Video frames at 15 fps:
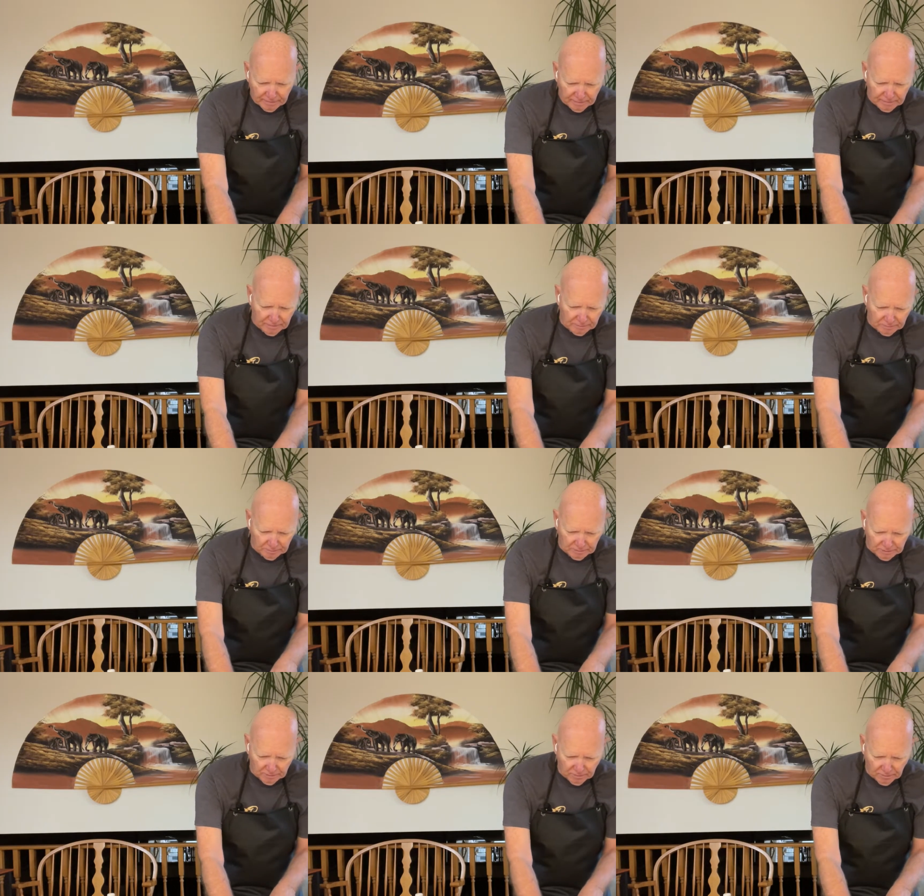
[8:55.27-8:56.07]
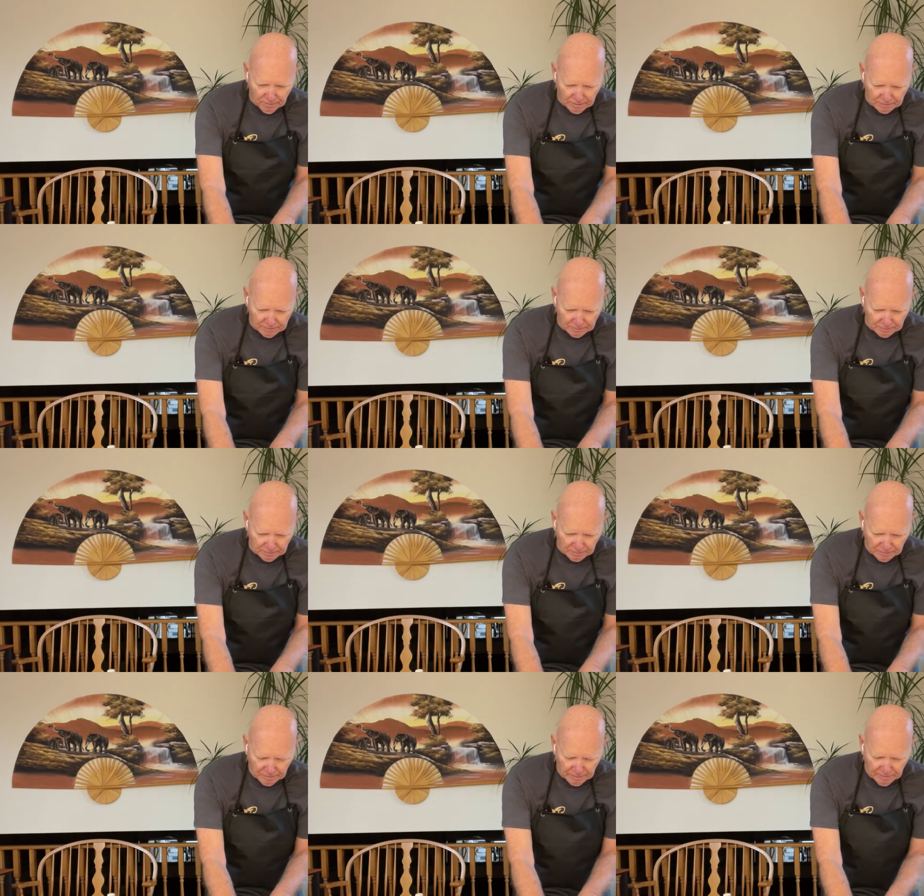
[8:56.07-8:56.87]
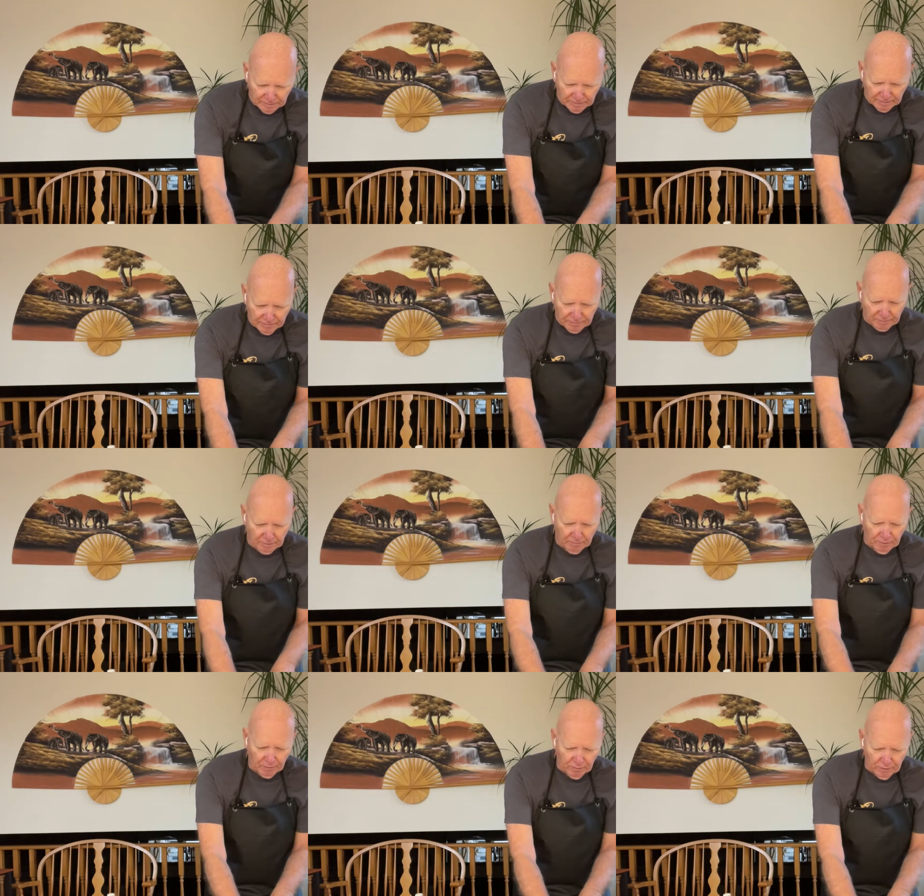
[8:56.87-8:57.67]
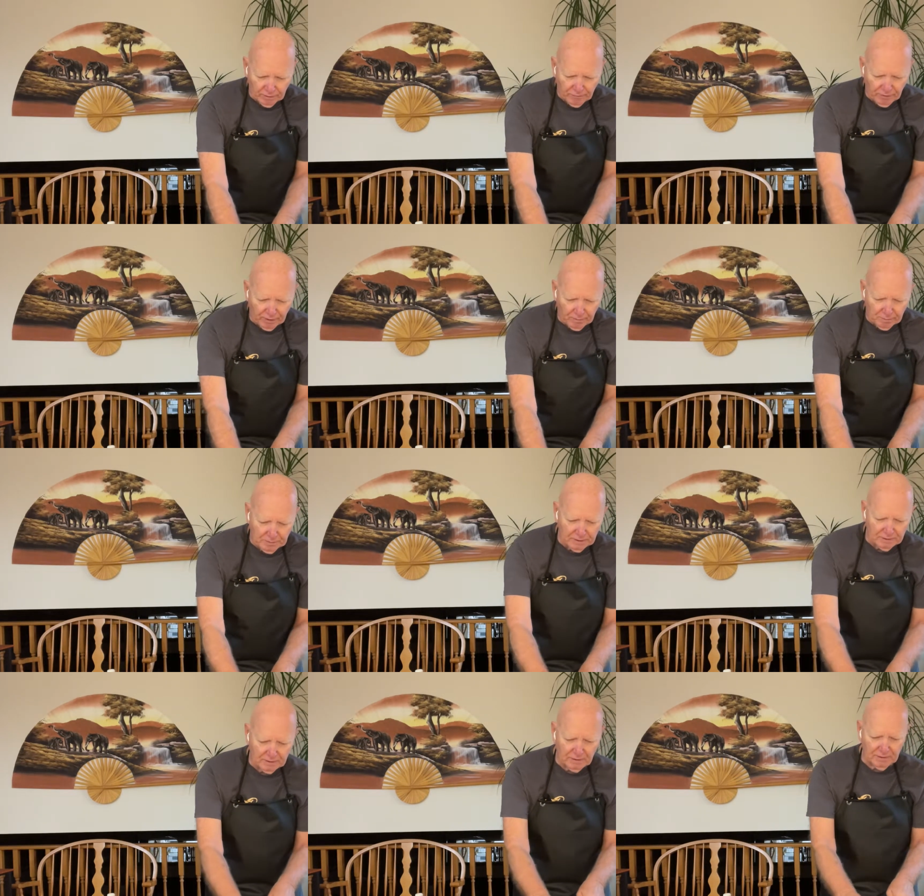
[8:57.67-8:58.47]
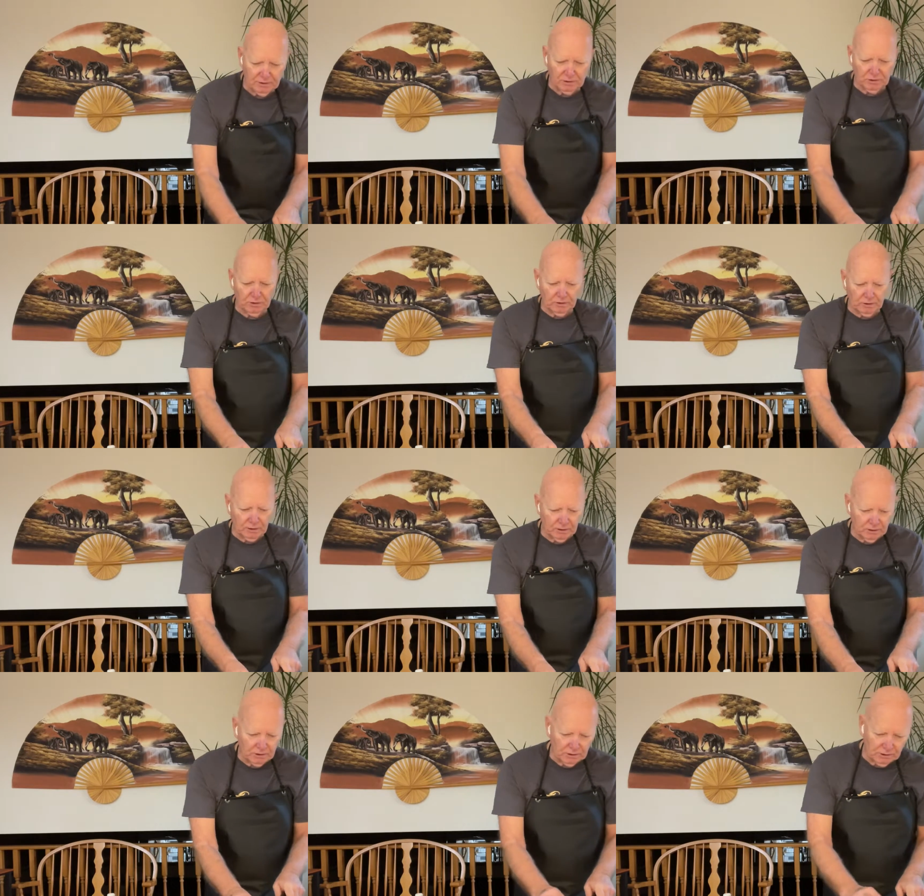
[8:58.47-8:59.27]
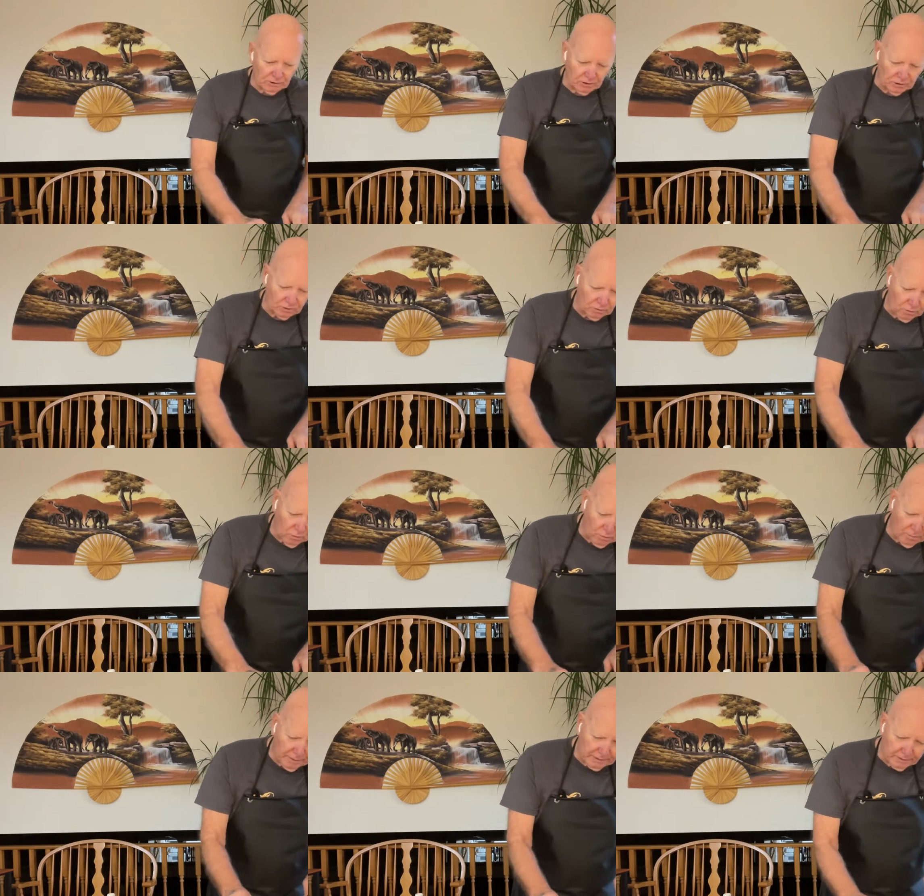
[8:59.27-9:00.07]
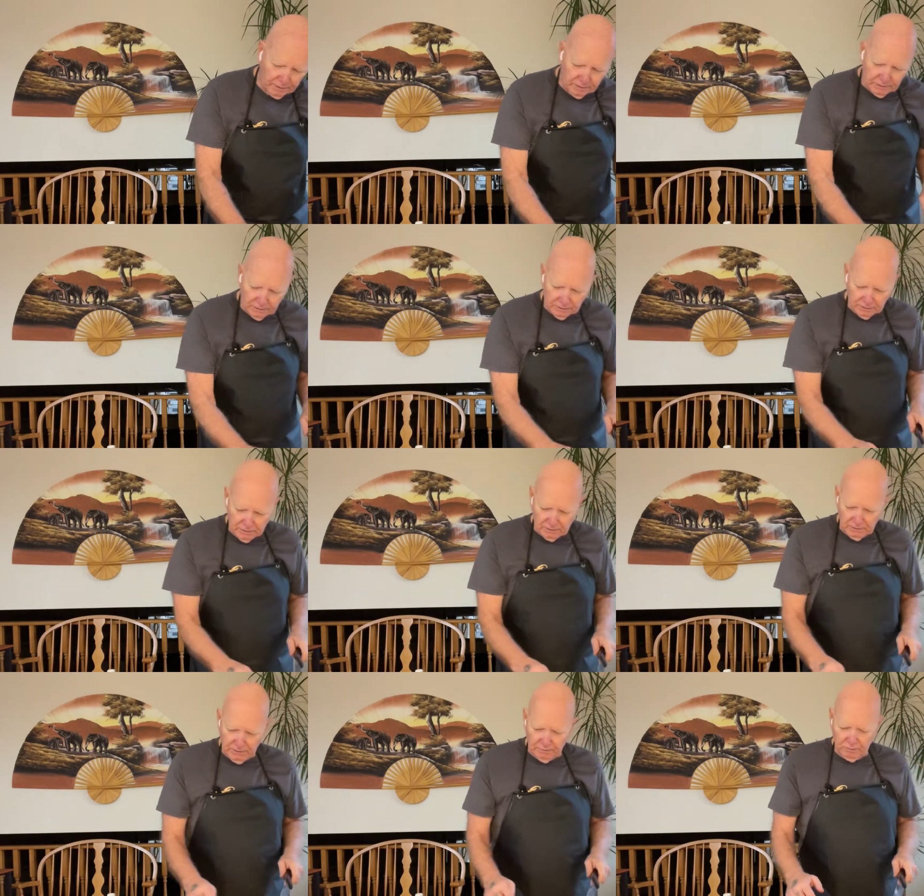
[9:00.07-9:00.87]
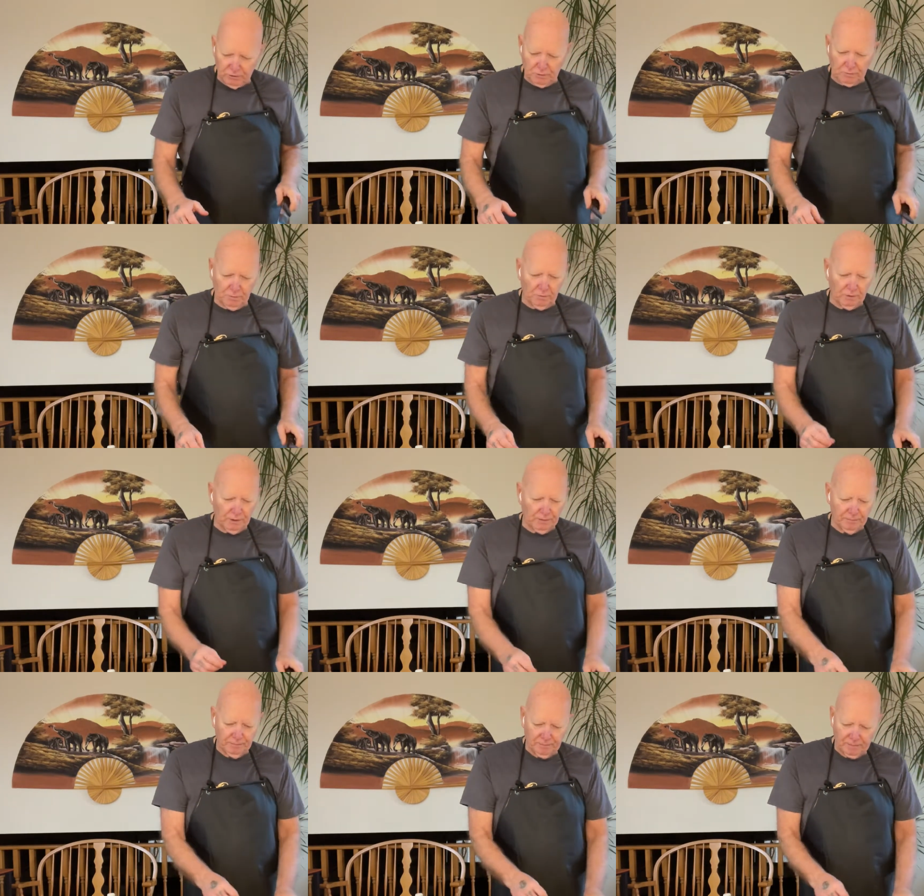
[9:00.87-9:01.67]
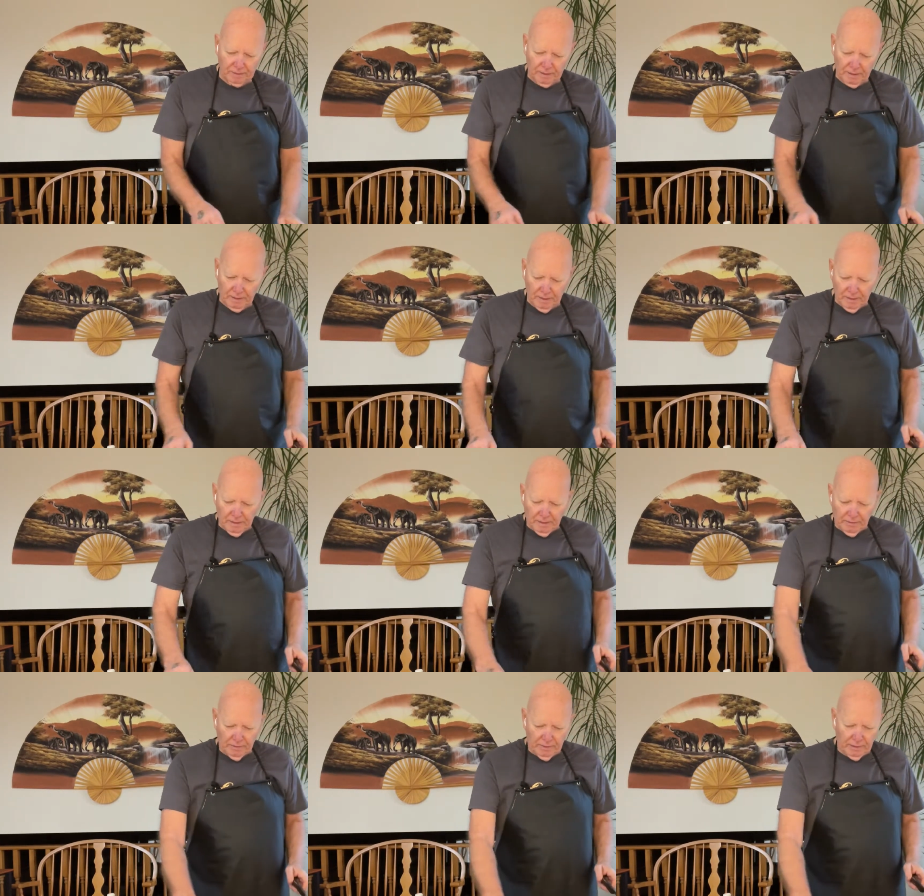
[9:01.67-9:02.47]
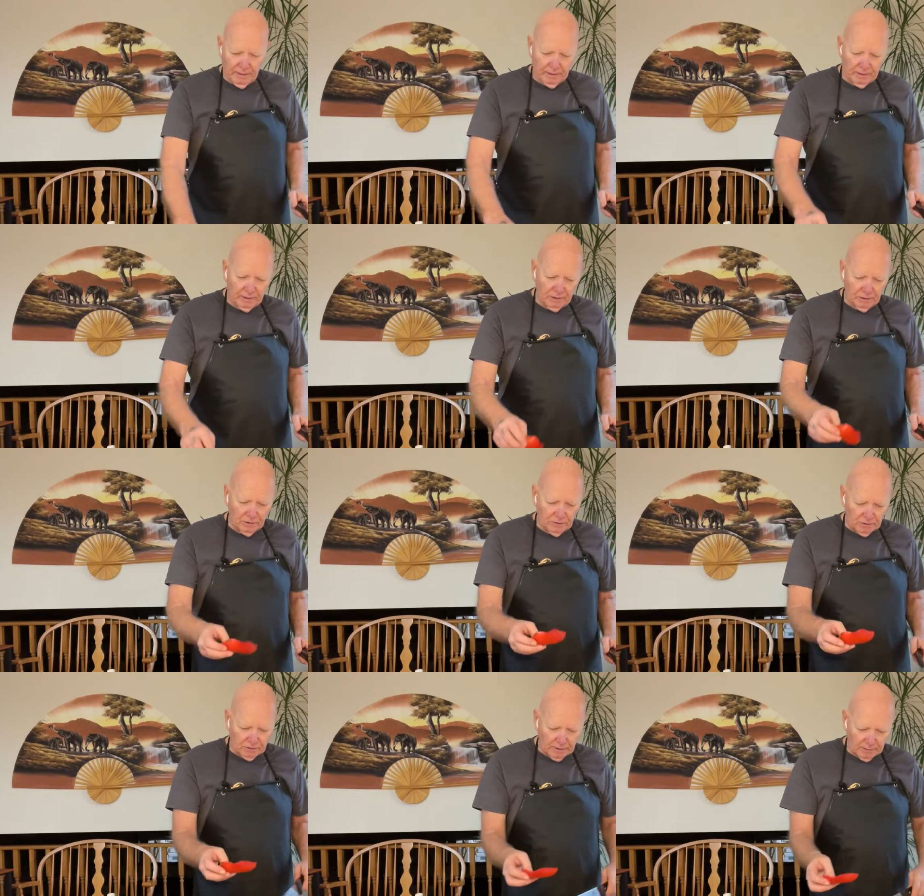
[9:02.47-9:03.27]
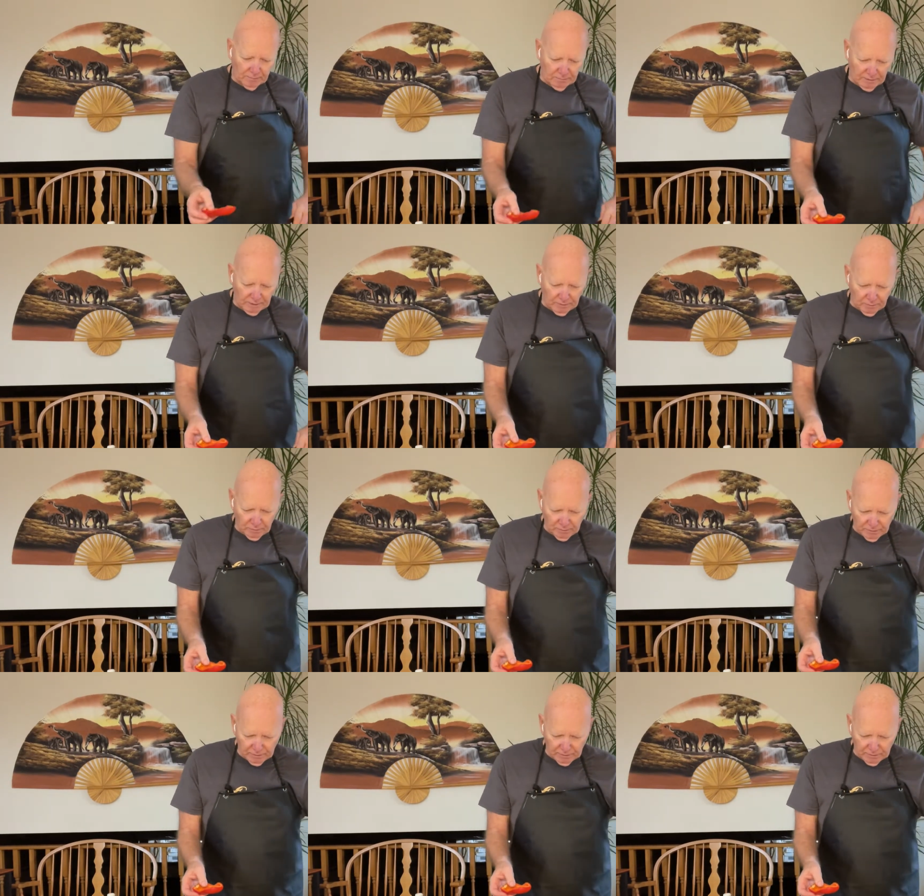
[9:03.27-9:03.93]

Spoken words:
That'll be awesome. My wife had a piece of this turkey and she says, oh my goodness, is it ever smoky? Then I'm gonna do the same thing with